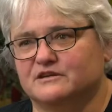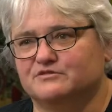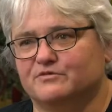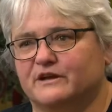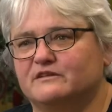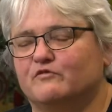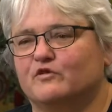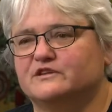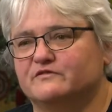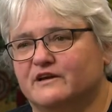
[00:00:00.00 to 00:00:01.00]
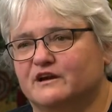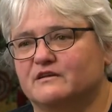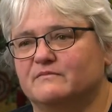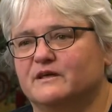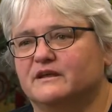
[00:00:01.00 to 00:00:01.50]
a direct voice of our
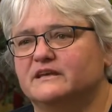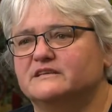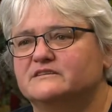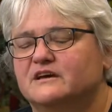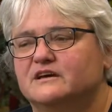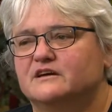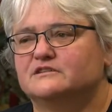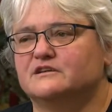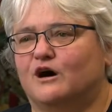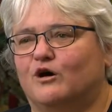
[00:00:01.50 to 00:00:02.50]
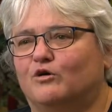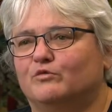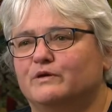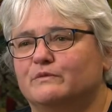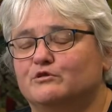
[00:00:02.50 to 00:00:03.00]
communities to
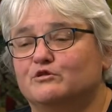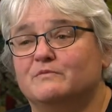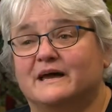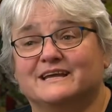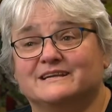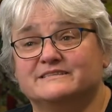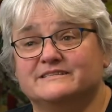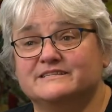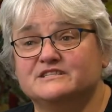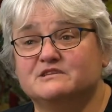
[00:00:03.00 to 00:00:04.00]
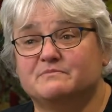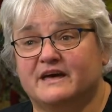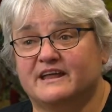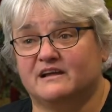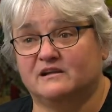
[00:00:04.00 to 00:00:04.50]
hold people who are making decisions
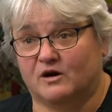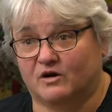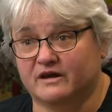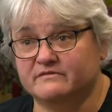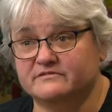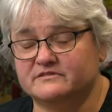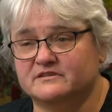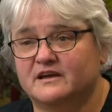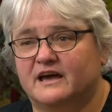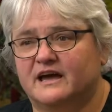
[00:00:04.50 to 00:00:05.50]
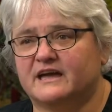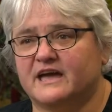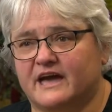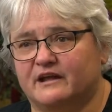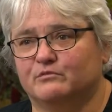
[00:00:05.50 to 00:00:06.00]
about our lives
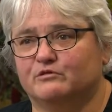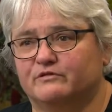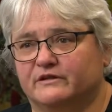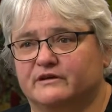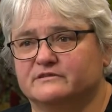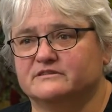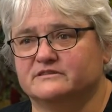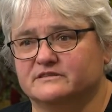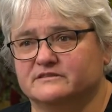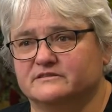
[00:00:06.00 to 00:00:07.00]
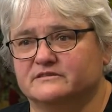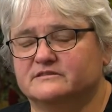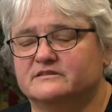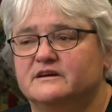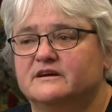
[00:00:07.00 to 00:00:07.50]
accountable for those
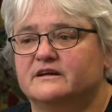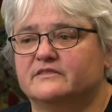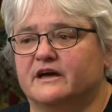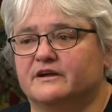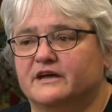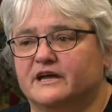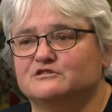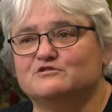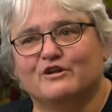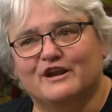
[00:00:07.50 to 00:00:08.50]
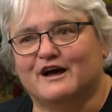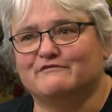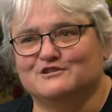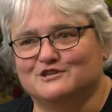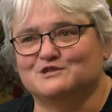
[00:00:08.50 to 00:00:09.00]
decisions. That it's not enough
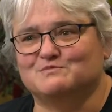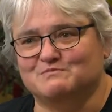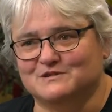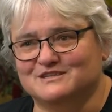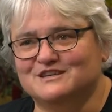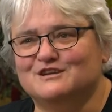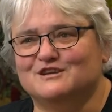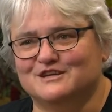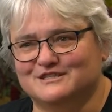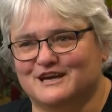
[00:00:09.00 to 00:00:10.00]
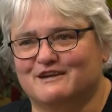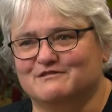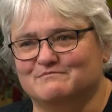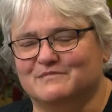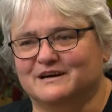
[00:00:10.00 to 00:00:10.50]
to just be busy, you need to have
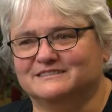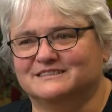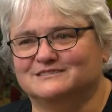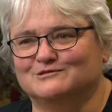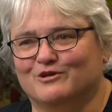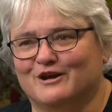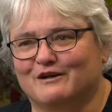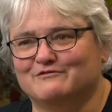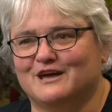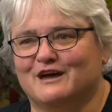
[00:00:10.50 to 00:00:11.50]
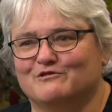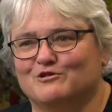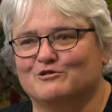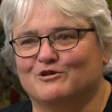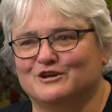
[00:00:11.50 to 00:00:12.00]
impact. It's not enough to have a
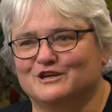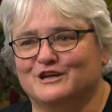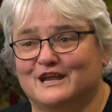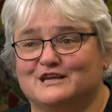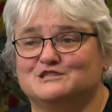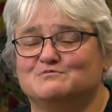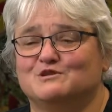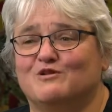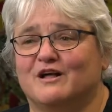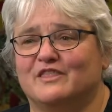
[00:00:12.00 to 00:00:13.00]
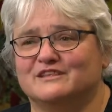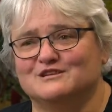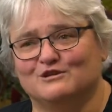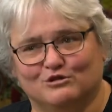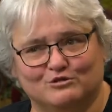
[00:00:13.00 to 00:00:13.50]
good idea, it has to be one that's
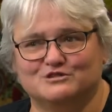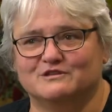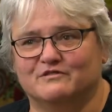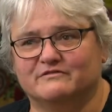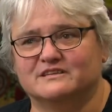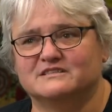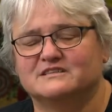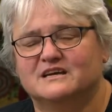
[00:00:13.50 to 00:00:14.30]
inclusive of us.